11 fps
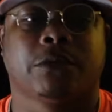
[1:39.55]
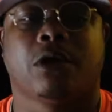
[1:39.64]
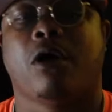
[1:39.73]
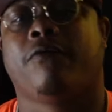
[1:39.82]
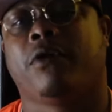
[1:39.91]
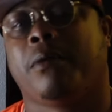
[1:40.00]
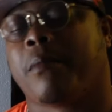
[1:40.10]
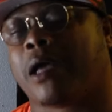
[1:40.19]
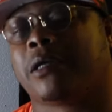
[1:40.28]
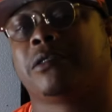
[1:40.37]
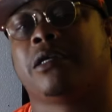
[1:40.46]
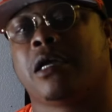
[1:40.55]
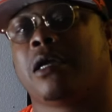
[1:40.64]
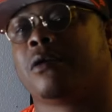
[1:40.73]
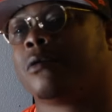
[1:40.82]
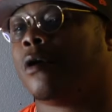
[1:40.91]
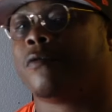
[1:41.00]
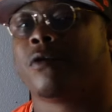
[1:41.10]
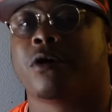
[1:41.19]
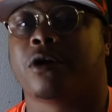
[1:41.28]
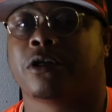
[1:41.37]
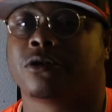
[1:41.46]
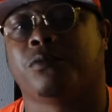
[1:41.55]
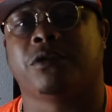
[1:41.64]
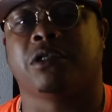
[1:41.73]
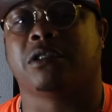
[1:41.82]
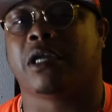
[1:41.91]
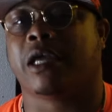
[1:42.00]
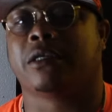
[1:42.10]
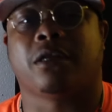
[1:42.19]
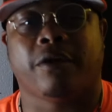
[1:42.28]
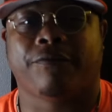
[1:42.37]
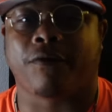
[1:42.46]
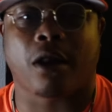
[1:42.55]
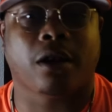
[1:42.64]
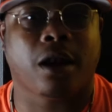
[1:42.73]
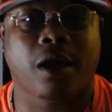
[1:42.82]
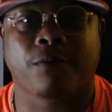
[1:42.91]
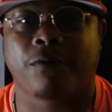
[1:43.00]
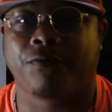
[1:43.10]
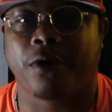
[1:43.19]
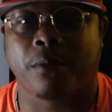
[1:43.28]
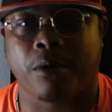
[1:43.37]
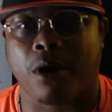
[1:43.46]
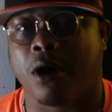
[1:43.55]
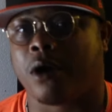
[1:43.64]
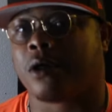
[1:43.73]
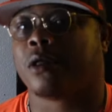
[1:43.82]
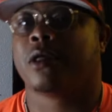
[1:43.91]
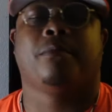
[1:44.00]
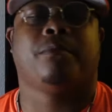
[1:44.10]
hopefully my son, of course, would just instantly fall in love with football.